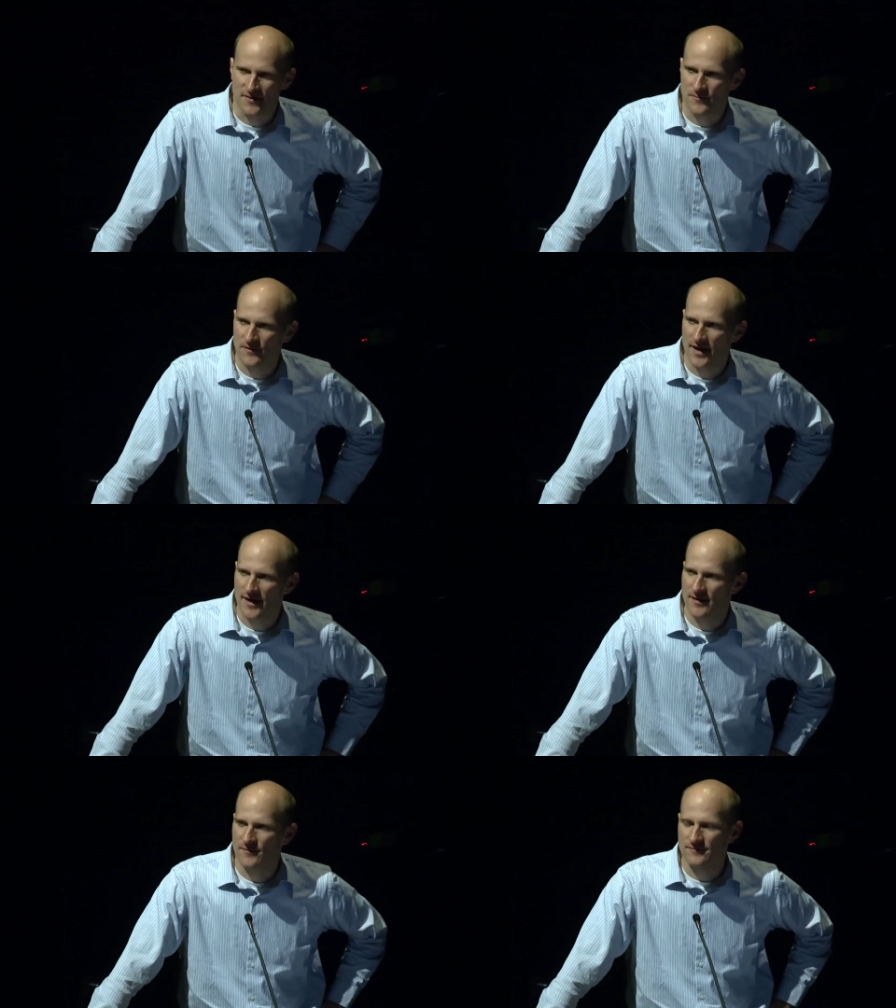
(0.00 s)
and
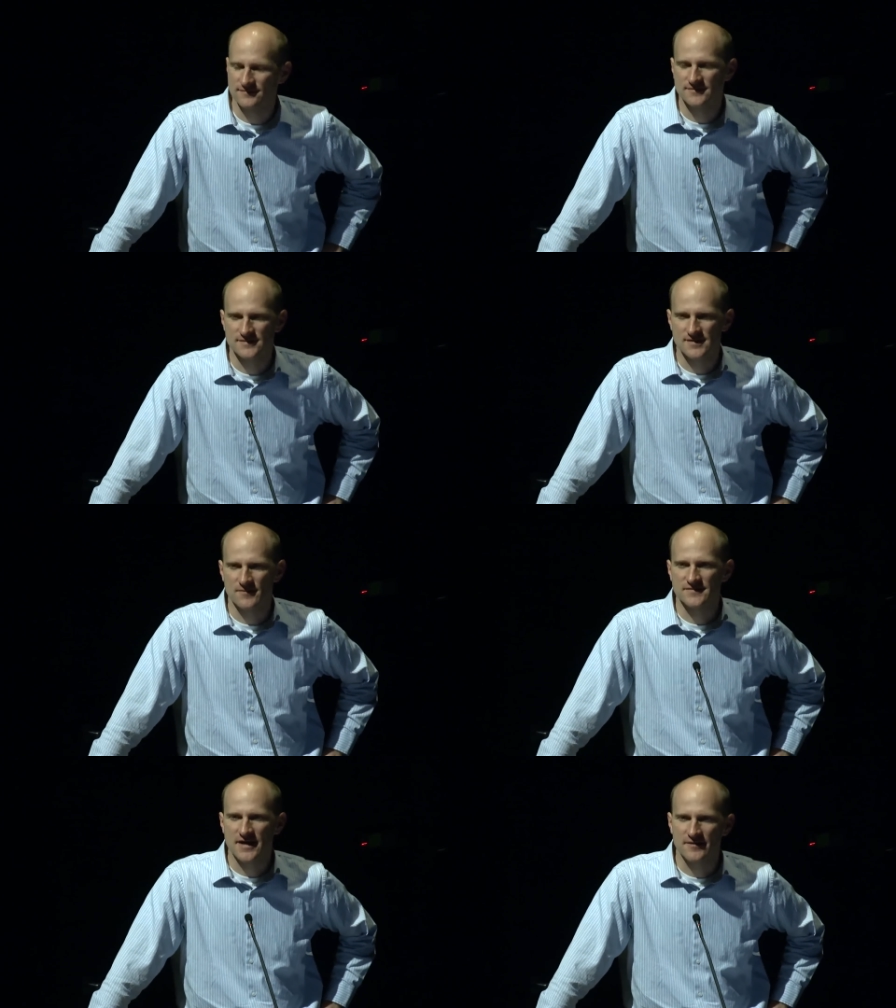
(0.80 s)
uh, some
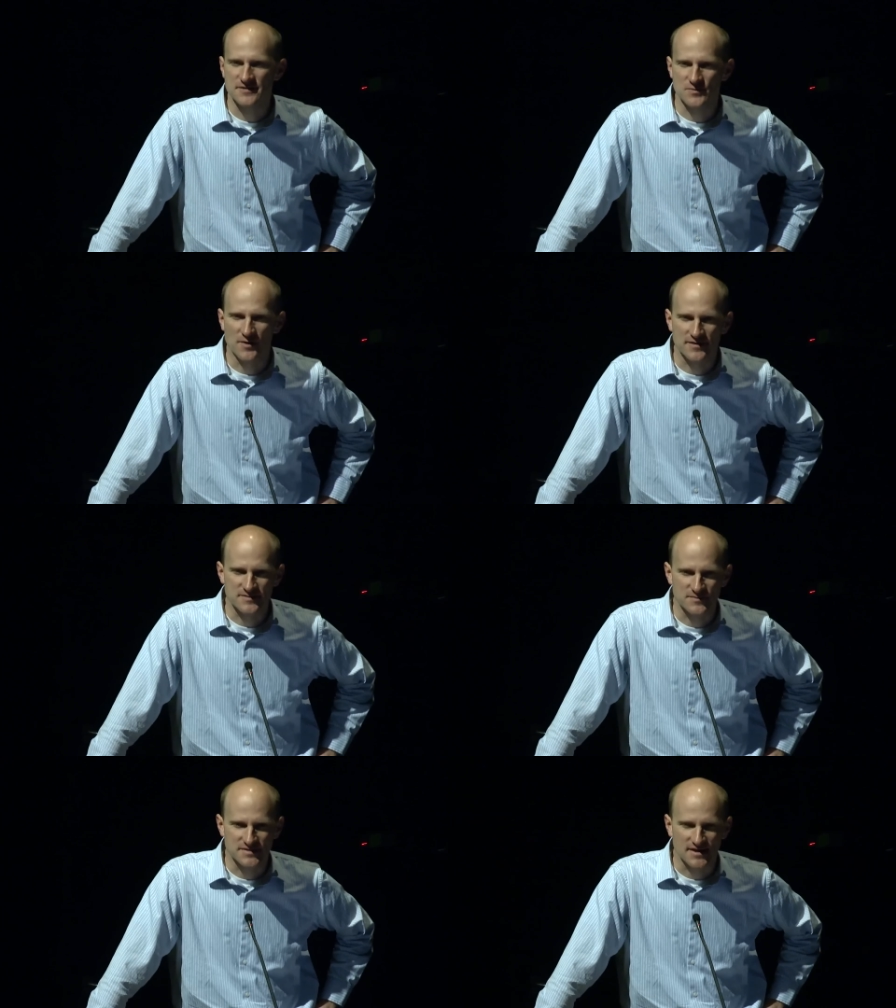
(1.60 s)
of Terry's
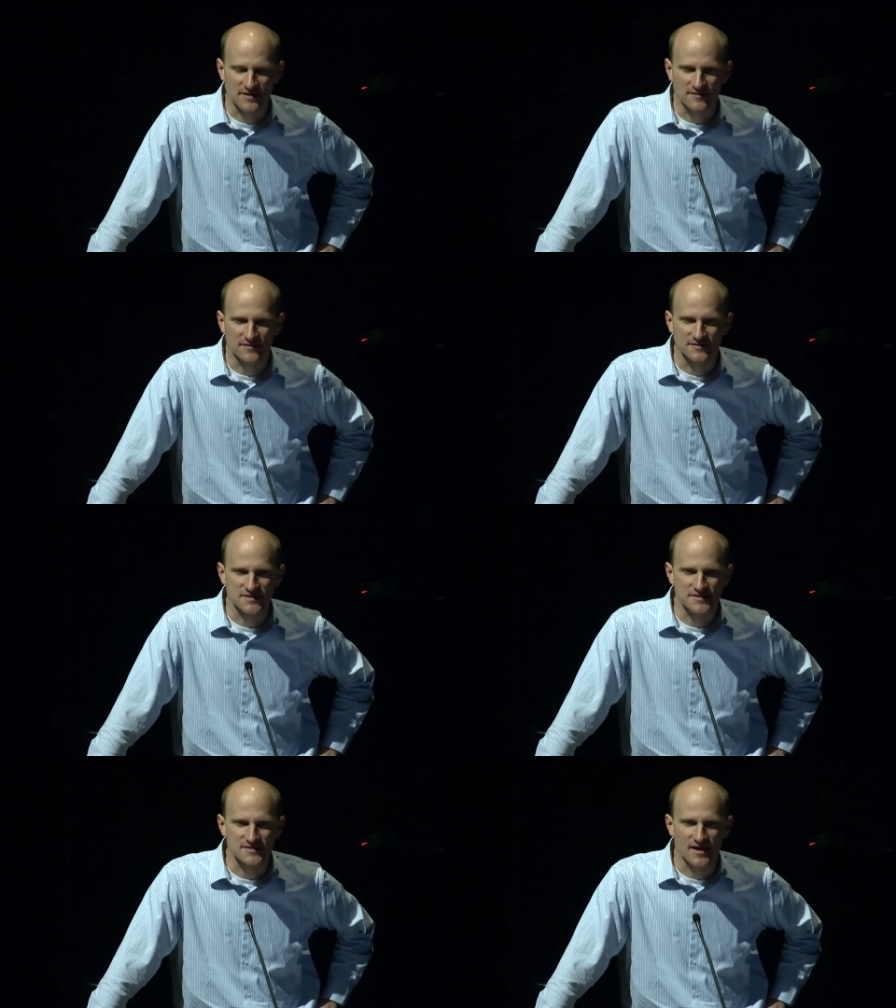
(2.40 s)
remarks in particular
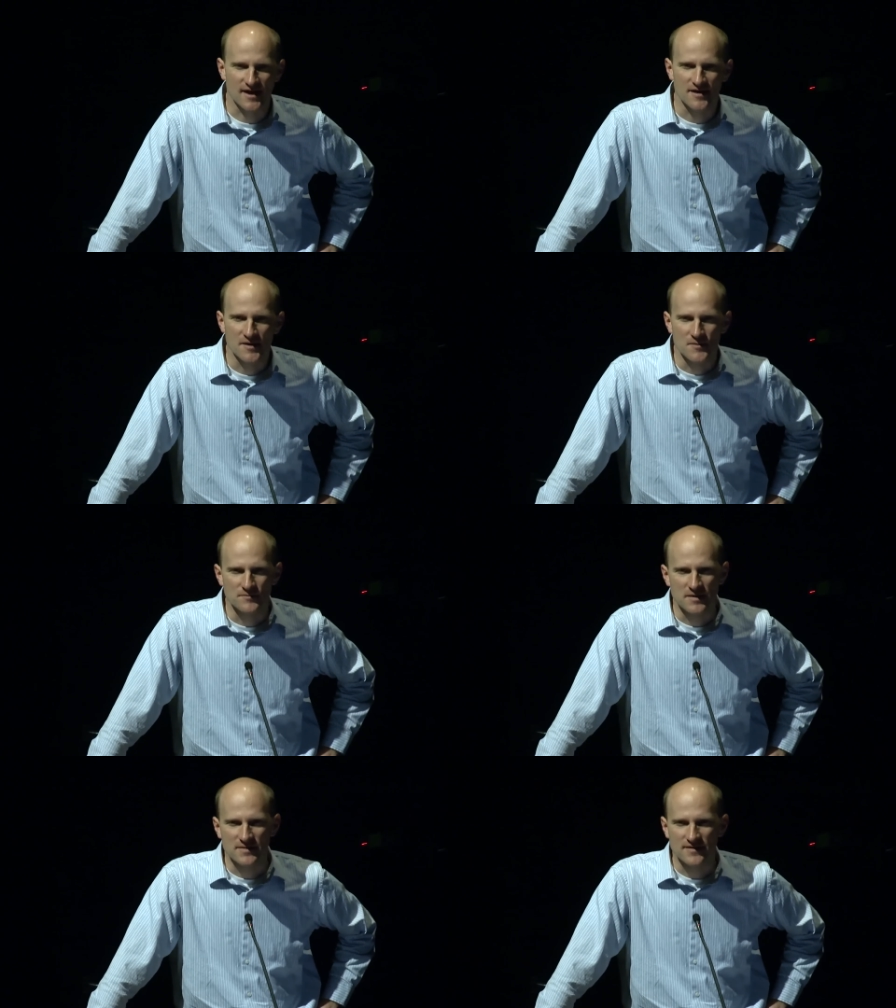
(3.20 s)
just uh,
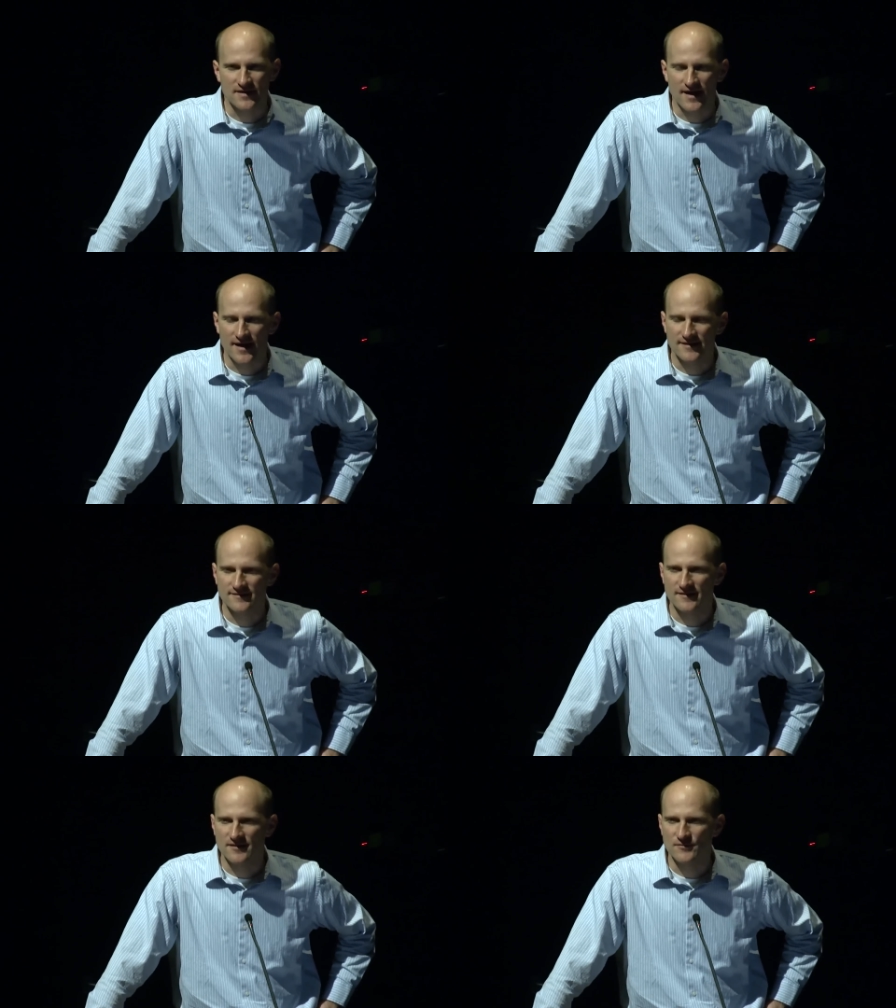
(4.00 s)
made me think I had
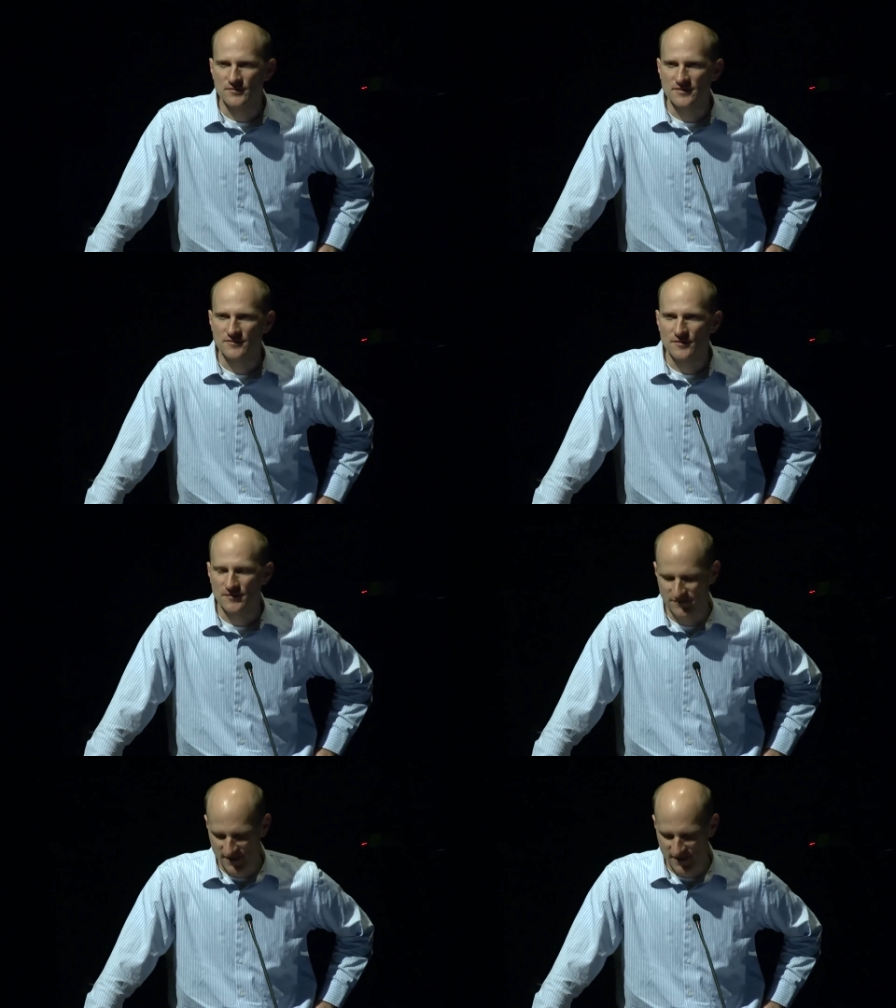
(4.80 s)
to redo the whole